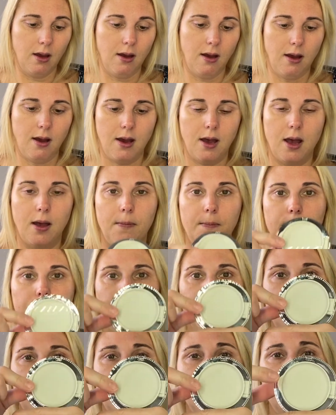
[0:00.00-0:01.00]
Um,
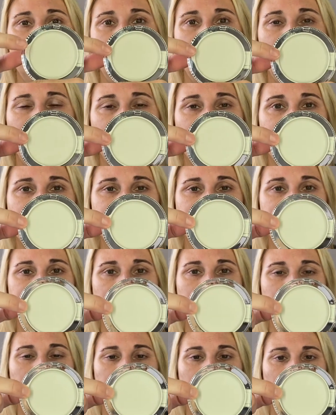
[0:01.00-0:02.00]
and then you've got the
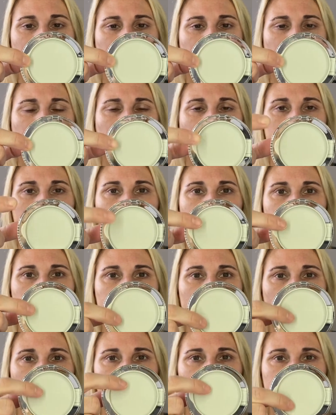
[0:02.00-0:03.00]
seal here
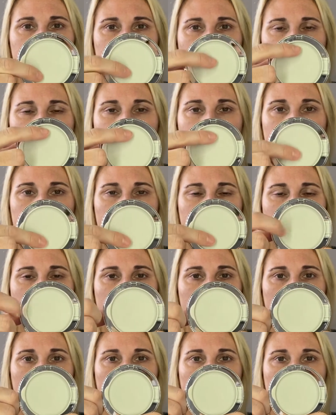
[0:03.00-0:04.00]
to keep
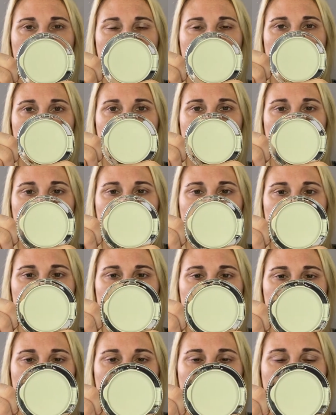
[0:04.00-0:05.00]
the
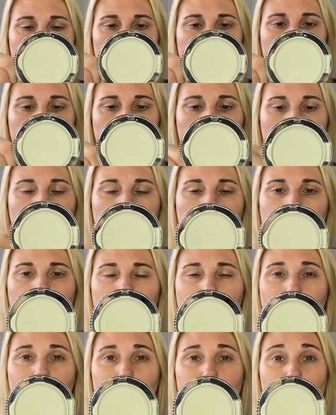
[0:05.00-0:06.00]
foundation
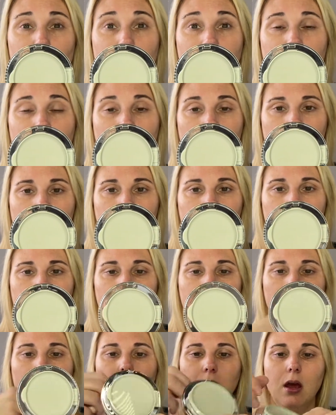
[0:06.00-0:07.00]
from drying out.
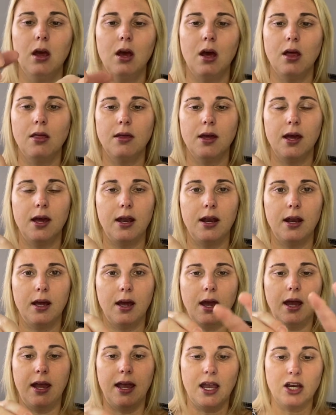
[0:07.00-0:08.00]
And then
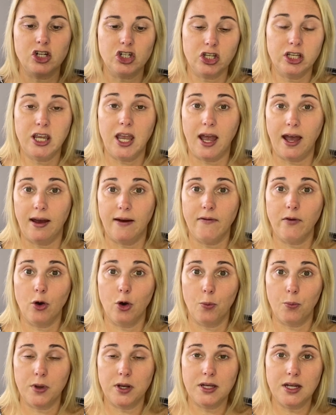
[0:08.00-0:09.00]
I actually have
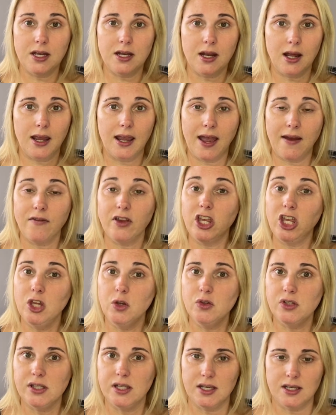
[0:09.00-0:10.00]
opened it. I haven't
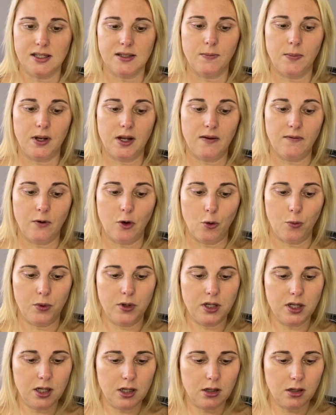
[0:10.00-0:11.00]
used this, but I've
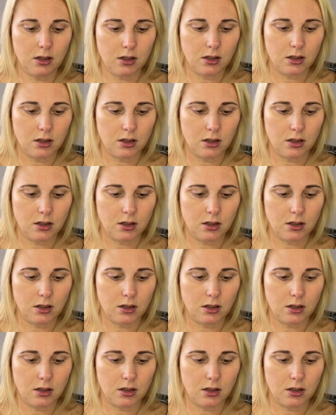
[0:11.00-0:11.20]
opened it.